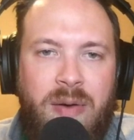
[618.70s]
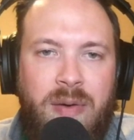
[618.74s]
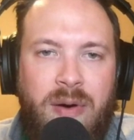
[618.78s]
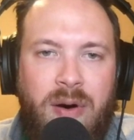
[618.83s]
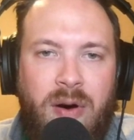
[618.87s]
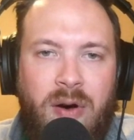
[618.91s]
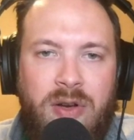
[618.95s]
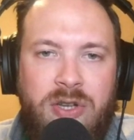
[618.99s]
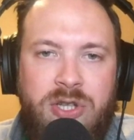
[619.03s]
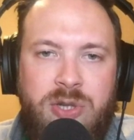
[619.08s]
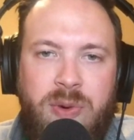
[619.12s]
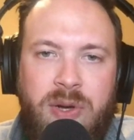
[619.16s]

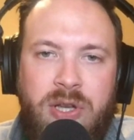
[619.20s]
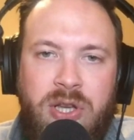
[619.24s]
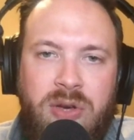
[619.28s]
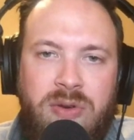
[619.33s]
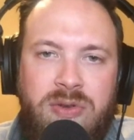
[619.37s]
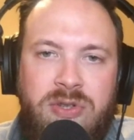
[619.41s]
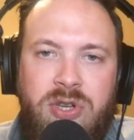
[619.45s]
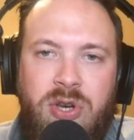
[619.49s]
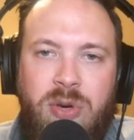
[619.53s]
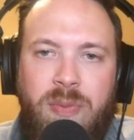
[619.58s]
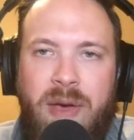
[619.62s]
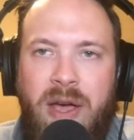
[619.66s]
also on
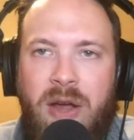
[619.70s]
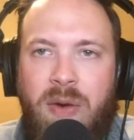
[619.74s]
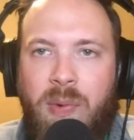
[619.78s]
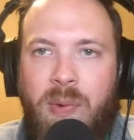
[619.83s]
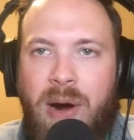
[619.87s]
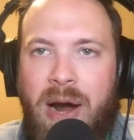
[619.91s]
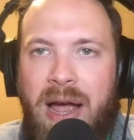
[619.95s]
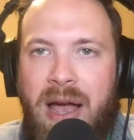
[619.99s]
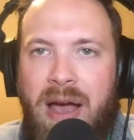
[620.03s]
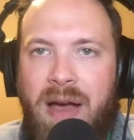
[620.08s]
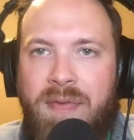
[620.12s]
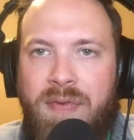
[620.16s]
YouTube and
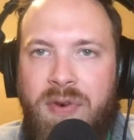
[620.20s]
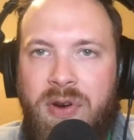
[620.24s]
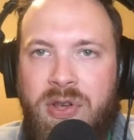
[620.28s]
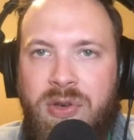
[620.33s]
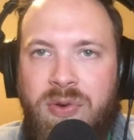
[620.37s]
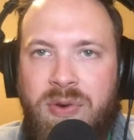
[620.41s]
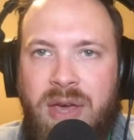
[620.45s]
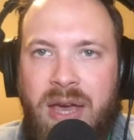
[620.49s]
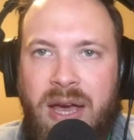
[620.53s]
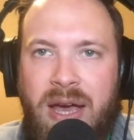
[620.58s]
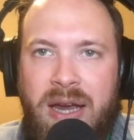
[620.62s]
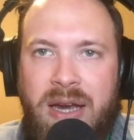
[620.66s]
wherever
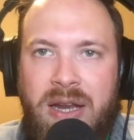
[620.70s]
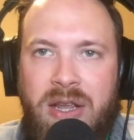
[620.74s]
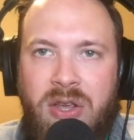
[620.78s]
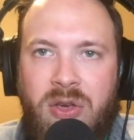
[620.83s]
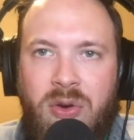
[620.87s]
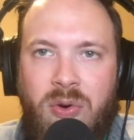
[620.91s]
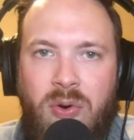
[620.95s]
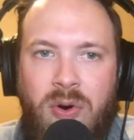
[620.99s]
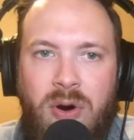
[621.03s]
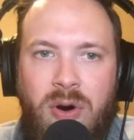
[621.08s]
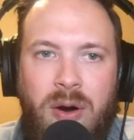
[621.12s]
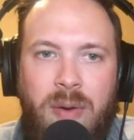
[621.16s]
you get
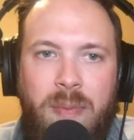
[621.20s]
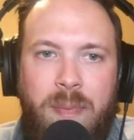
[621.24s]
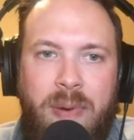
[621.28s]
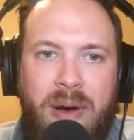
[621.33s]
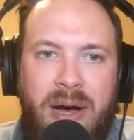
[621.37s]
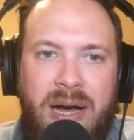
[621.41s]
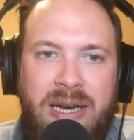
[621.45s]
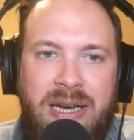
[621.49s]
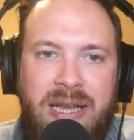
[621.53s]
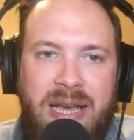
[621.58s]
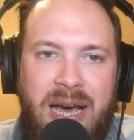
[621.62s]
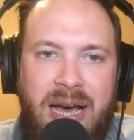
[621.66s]
your
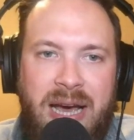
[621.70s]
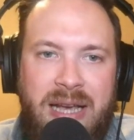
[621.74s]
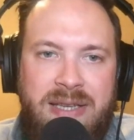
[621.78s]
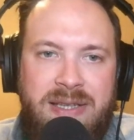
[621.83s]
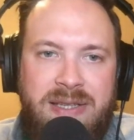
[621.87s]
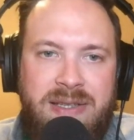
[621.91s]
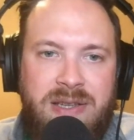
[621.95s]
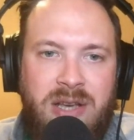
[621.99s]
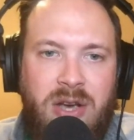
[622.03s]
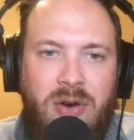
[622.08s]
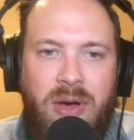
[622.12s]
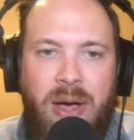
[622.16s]

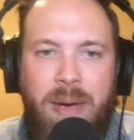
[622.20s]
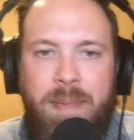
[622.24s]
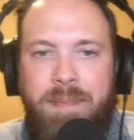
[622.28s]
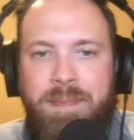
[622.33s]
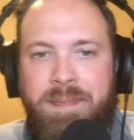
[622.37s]
podcasts. Okay.